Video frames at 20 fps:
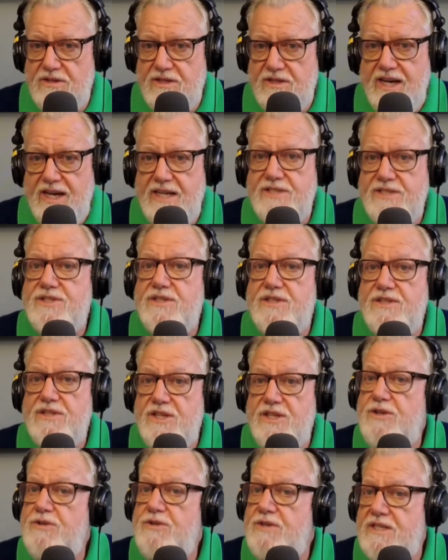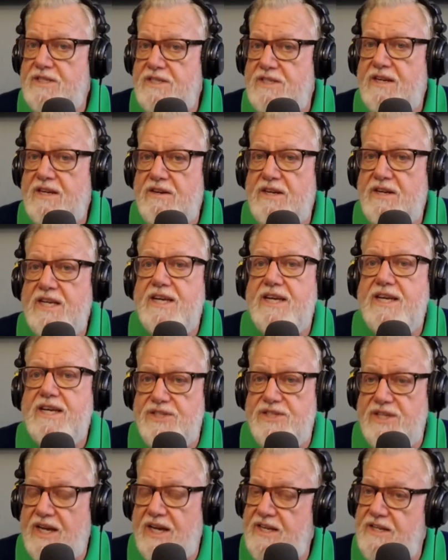as the unitary
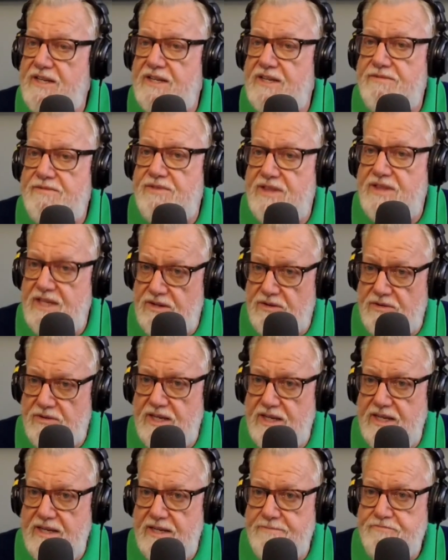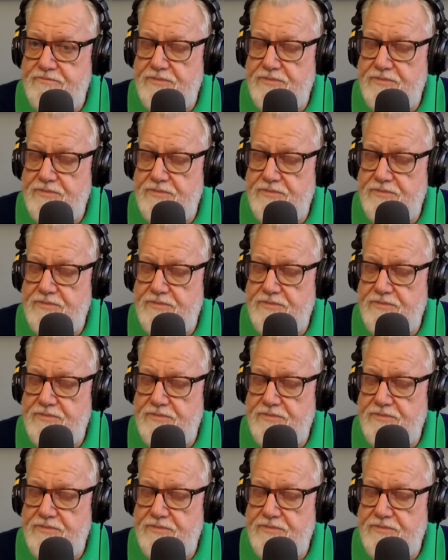executive theory,